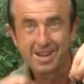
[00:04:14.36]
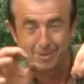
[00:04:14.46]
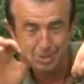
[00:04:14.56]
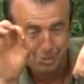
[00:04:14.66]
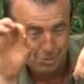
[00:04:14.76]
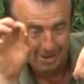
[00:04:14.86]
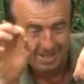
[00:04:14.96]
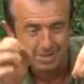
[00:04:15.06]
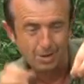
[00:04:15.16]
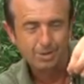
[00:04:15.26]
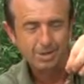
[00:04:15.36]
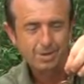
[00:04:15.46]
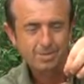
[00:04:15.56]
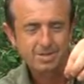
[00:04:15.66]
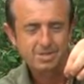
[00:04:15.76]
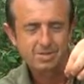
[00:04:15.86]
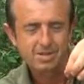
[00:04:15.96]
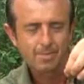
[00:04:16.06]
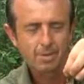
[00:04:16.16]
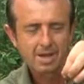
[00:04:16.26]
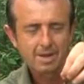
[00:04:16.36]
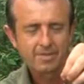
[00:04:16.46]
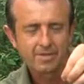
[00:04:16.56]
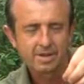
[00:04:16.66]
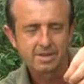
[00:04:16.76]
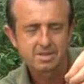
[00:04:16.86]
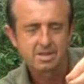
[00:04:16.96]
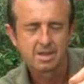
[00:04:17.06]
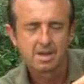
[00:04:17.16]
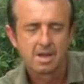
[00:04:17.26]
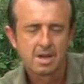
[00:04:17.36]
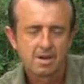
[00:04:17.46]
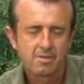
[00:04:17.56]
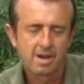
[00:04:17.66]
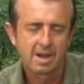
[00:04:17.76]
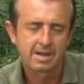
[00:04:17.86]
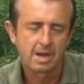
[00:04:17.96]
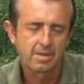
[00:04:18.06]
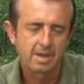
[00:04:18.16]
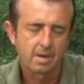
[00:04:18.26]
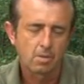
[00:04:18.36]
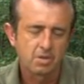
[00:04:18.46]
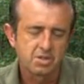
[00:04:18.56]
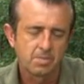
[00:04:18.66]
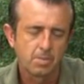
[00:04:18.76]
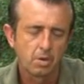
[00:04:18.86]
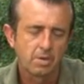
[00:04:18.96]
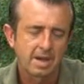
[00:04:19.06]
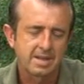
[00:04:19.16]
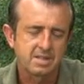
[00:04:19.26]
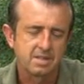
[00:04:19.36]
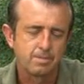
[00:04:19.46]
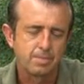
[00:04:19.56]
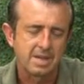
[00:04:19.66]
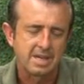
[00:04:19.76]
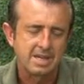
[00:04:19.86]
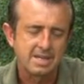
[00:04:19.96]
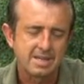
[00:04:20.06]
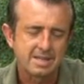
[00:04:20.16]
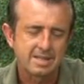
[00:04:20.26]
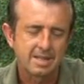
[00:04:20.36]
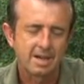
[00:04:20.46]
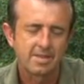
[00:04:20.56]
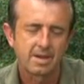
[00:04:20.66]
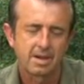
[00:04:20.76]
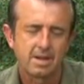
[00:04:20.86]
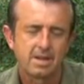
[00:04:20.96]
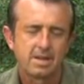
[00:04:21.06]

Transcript: I was struggling to hold the loop because they were trying to pull it out my fingers. Right, now once you pull that into the bead, like that,